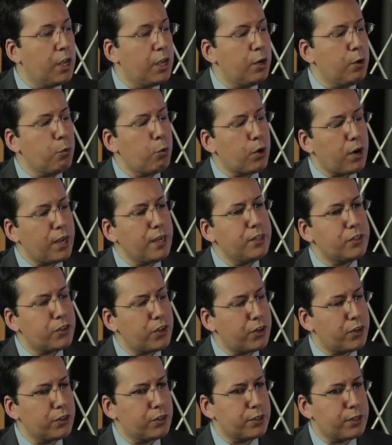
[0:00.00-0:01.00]
You know, what I
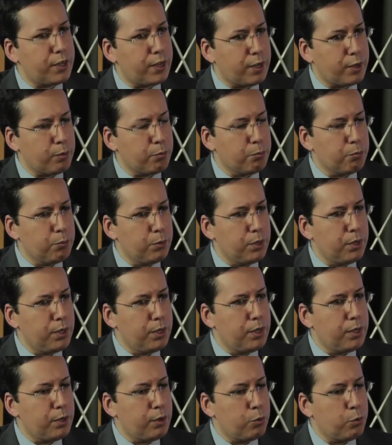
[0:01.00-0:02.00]
said at the time
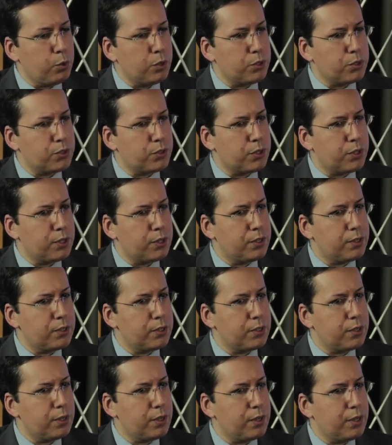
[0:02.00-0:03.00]
was that,
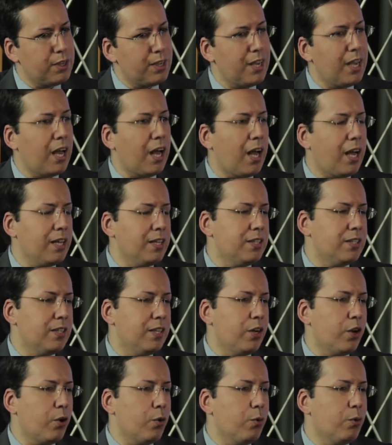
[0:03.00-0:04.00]
I,
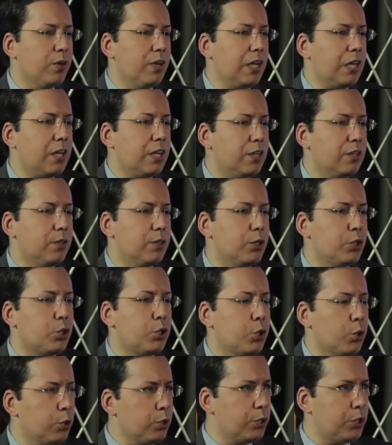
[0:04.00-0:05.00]
you know,
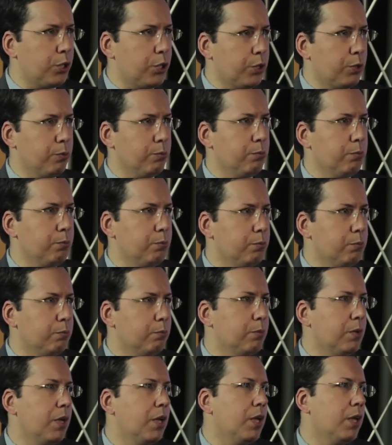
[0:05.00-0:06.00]
short term,
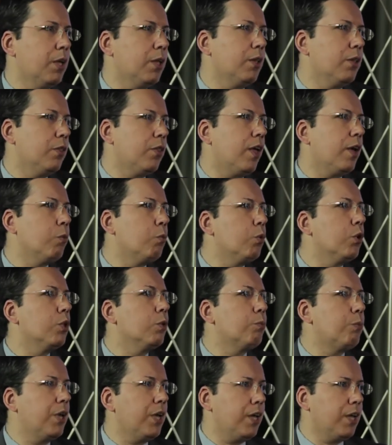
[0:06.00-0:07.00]
there will
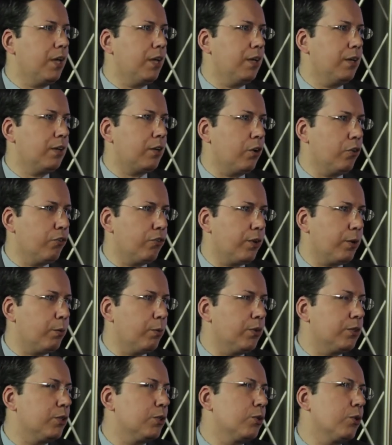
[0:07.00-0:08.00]
be
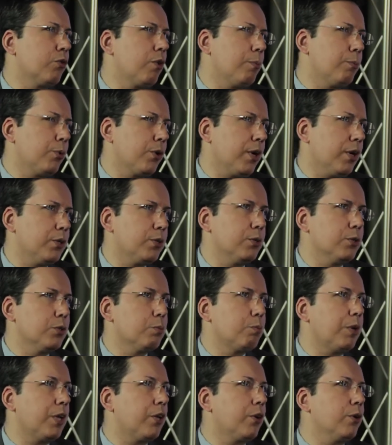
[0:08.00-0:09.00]
consequences or repercussions
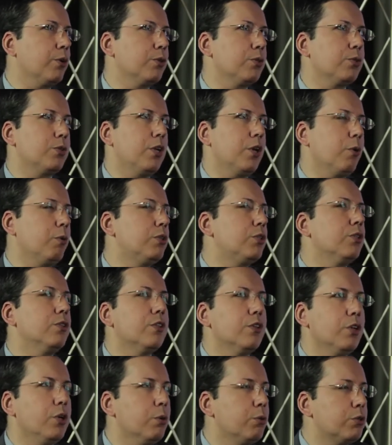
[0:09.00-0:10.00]
because you know it's in
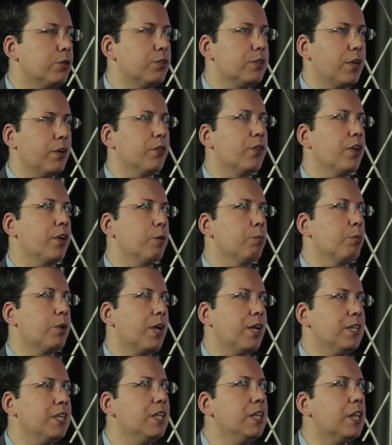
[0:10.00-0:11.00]
the news, it's out there. Mm. But
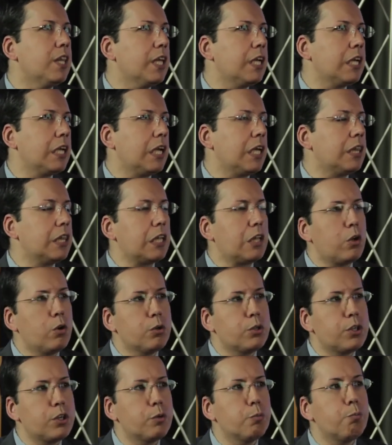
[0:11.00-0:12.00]
I didn't think in the
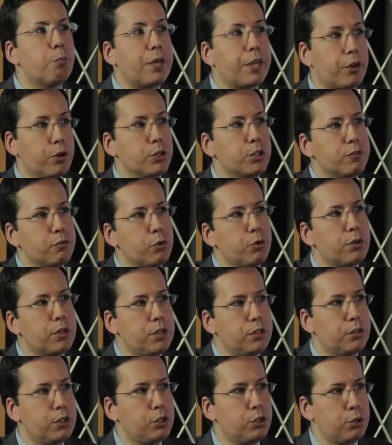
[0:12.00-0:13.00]
long term, because of all
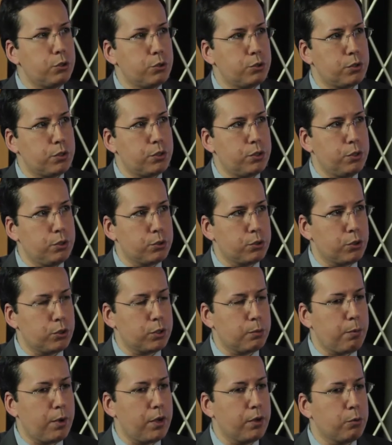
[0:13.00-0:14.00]
these issues that you talked
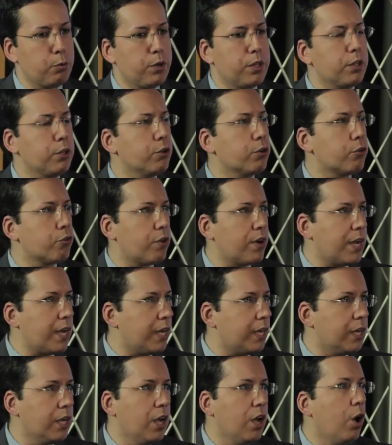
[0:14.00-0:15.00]
about, whether
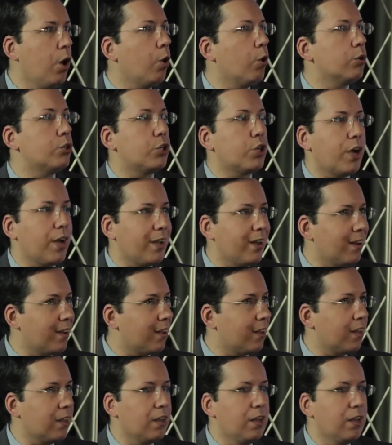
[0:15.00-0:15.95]
Ukraine, or China